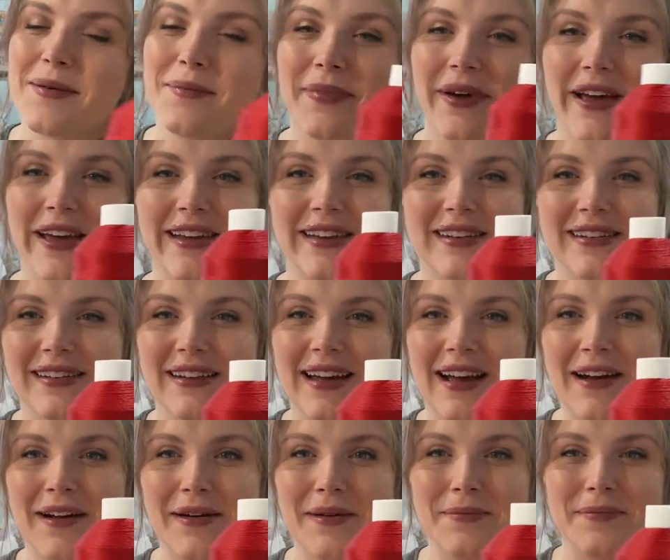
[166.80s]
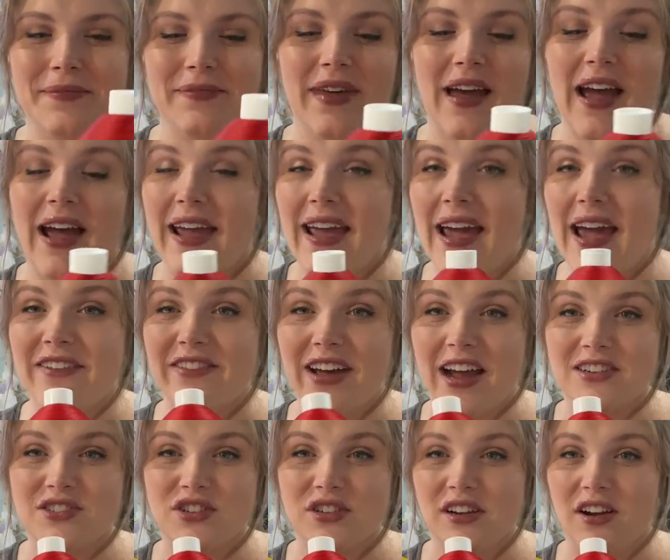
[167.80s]
but um, I have
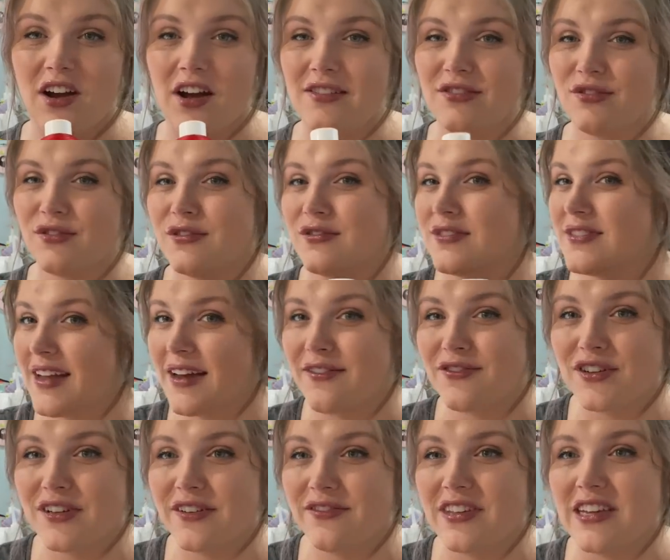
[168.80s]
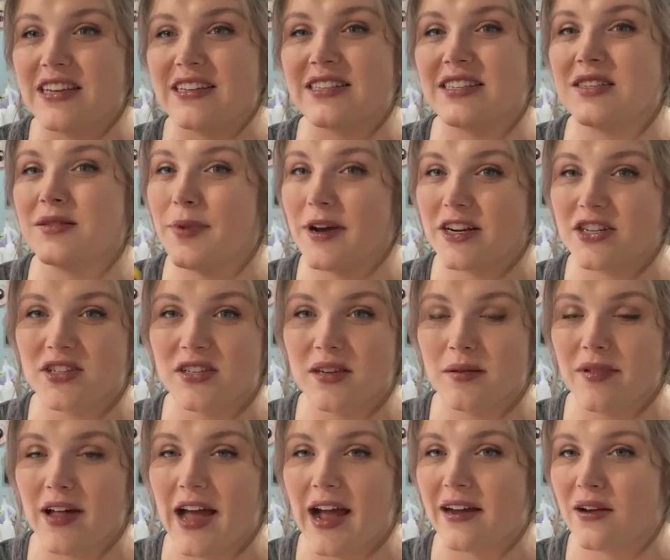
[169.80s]
actually gone through several of these, especially
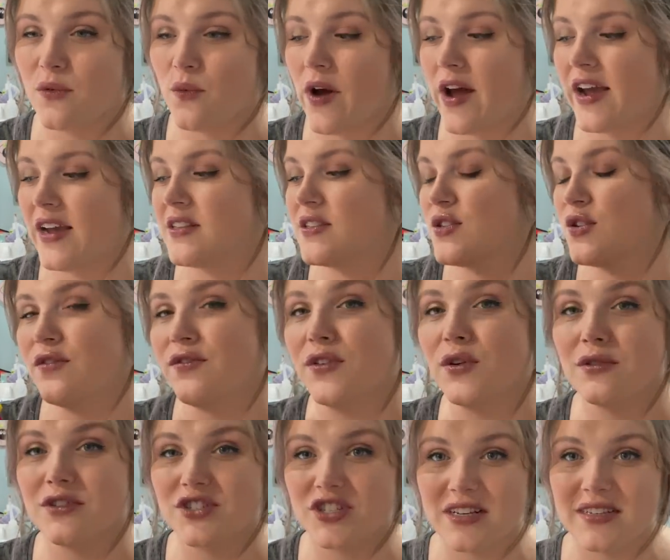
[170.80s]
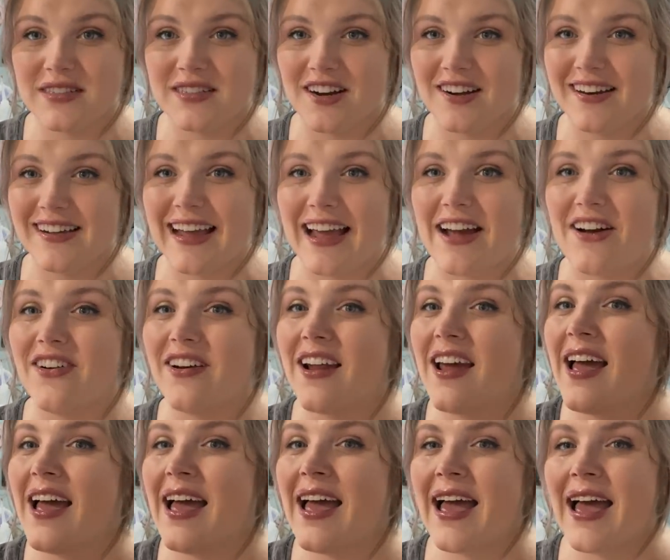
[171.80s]
black and white. So if you were just starting out,
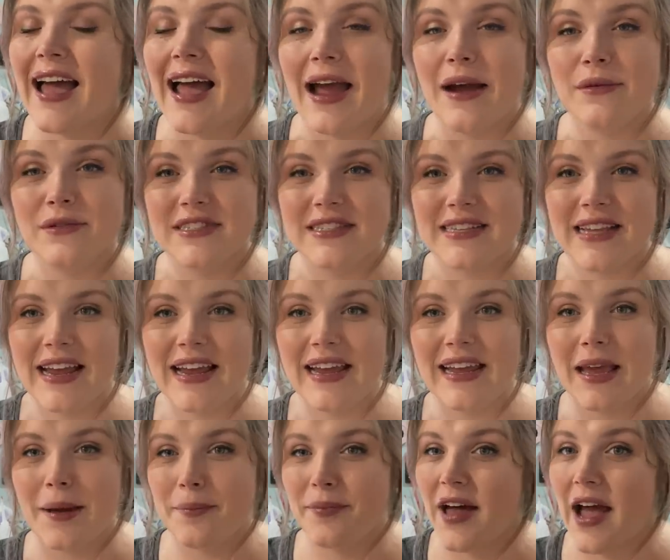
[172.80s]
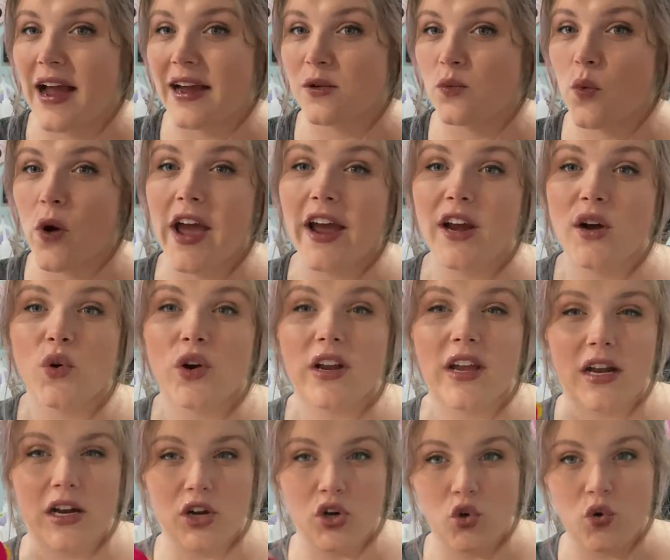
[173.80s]
I would say get black and white or
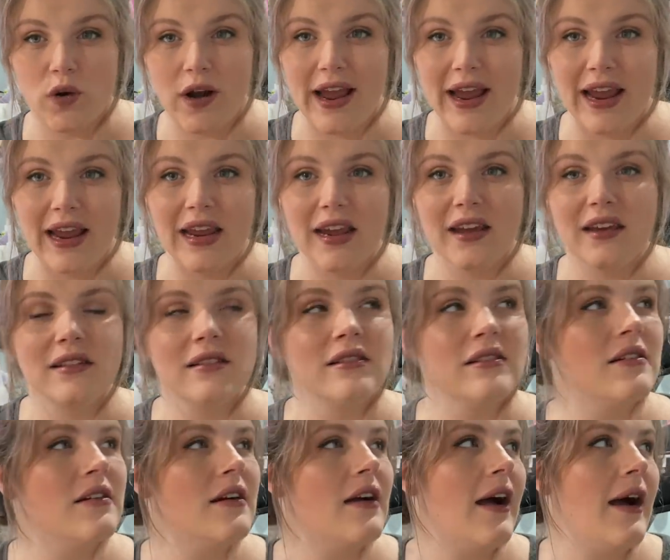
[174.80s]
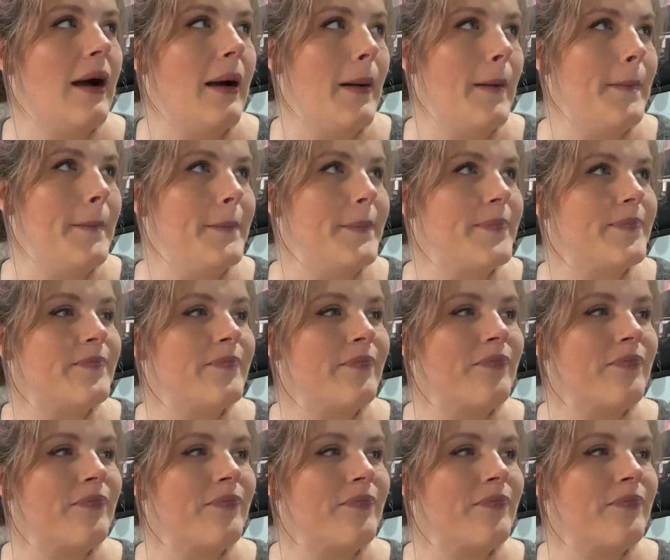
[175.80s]
get a gray. Um,